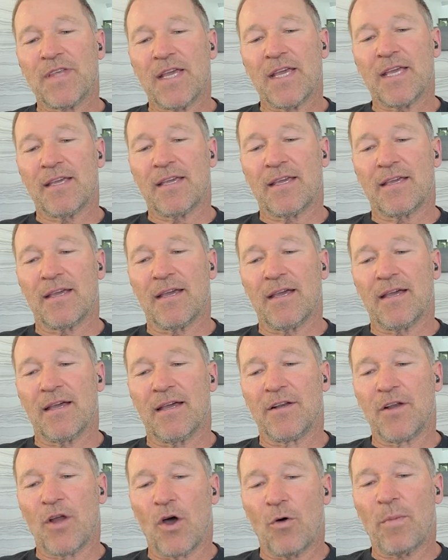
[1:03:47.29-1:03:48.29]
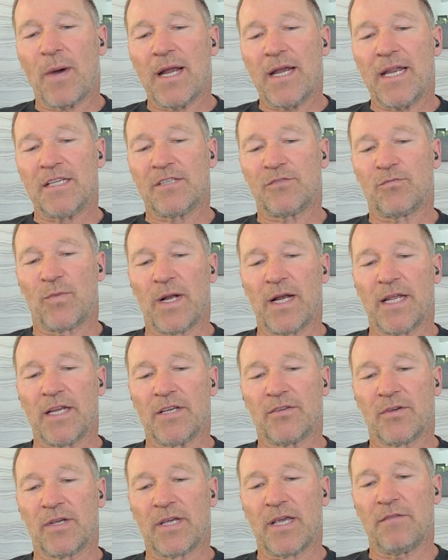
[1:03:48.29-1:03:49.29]
I don't think nobody
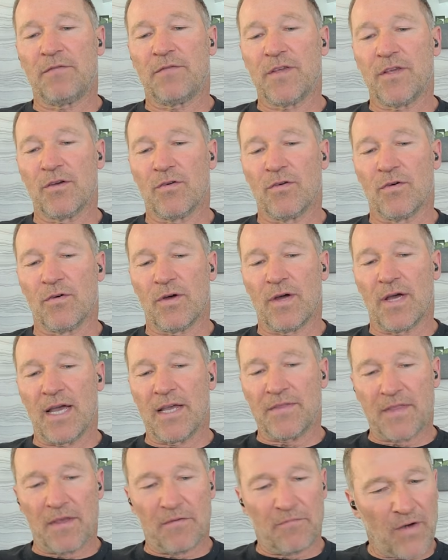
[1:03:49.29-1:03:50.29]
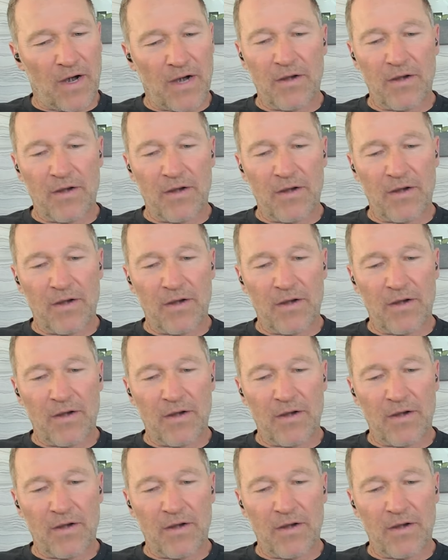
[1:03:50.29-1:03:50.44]
is willing to give you